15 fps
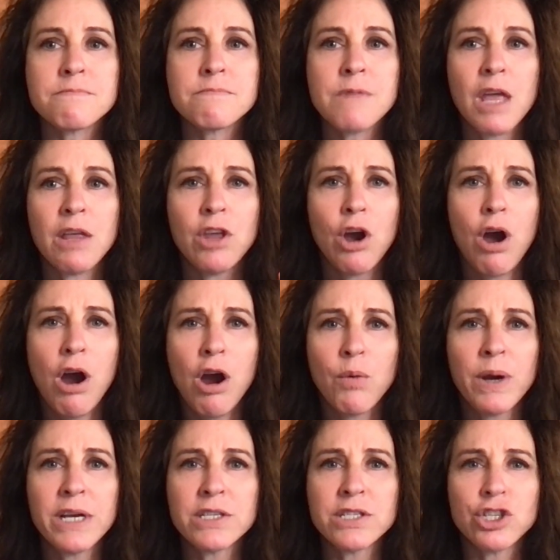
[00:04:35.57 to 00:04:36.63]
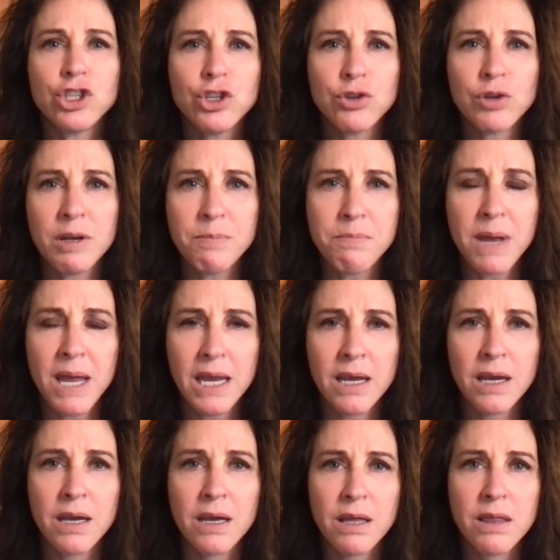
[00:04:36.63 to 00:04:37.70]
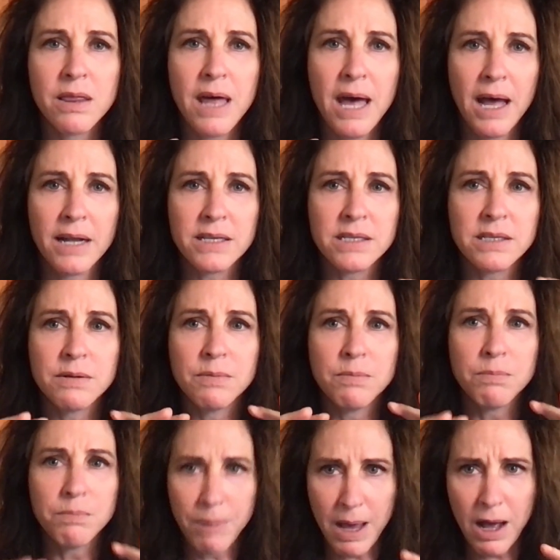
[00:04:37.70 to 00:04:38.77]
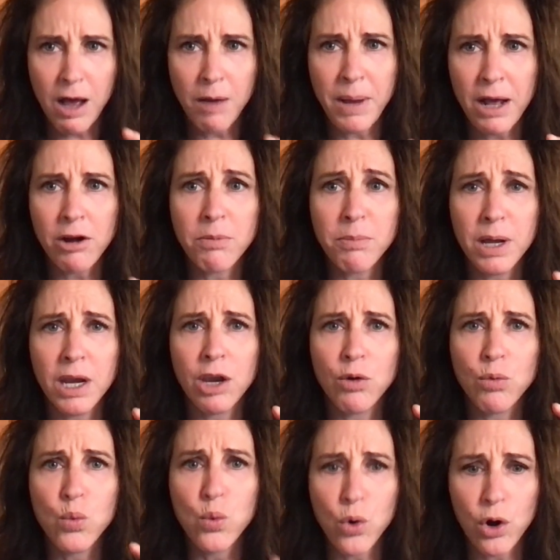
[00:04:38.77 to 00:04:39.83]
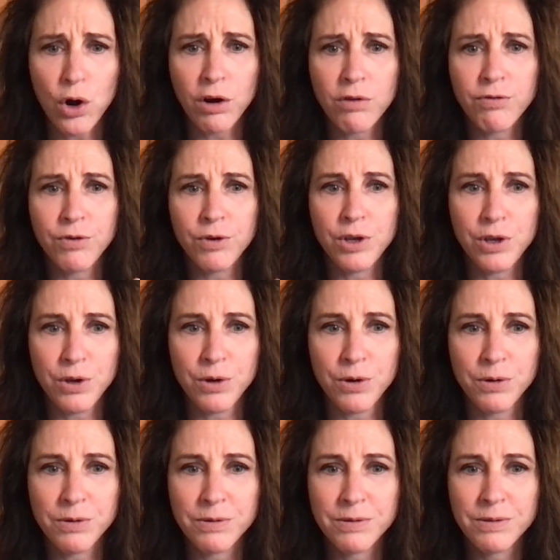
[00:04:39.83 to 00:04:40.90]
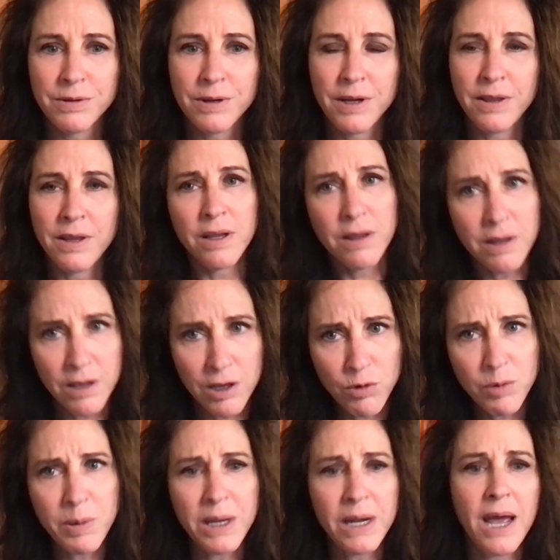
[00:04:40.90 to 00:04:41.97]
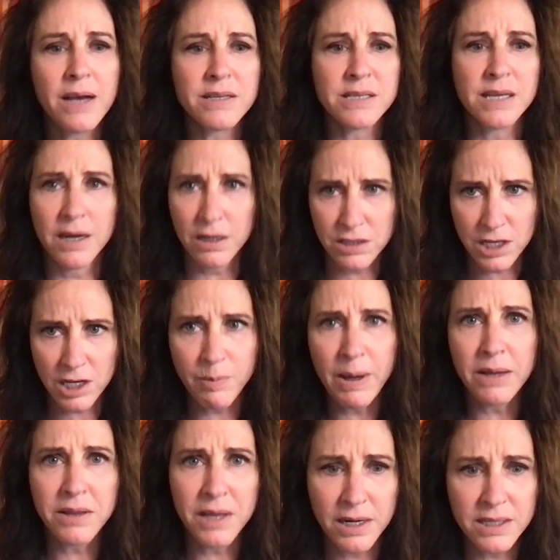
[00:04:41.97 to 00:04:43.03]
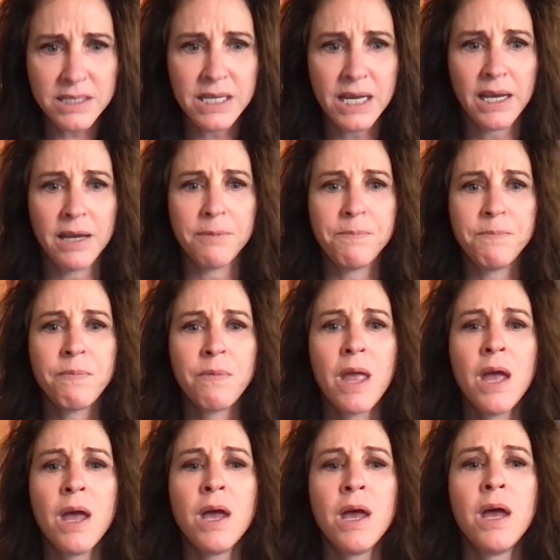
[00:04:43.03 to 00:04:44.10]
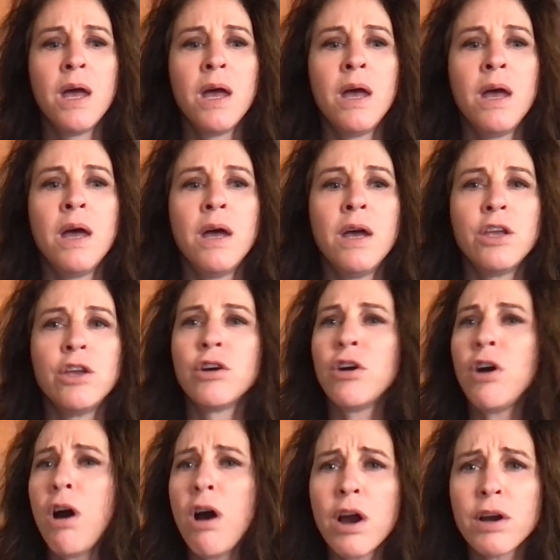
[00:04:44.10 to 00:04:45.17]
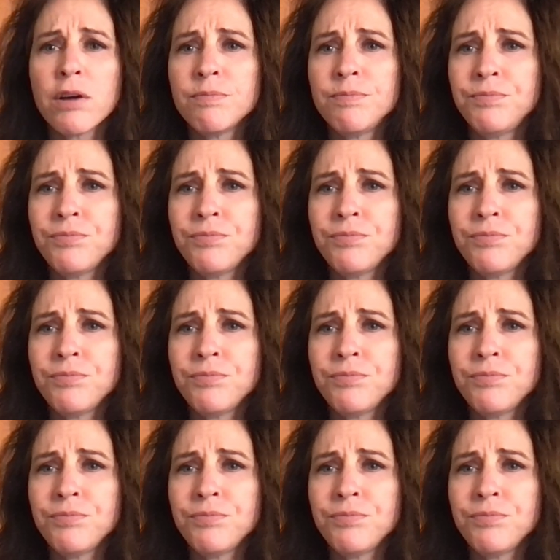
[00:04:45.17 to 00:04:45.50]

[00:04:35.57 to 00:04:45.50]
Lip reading: There are ways that you can make that amount of money work for you, and then it would be an asset. And I'll talk about that in a second. Your car,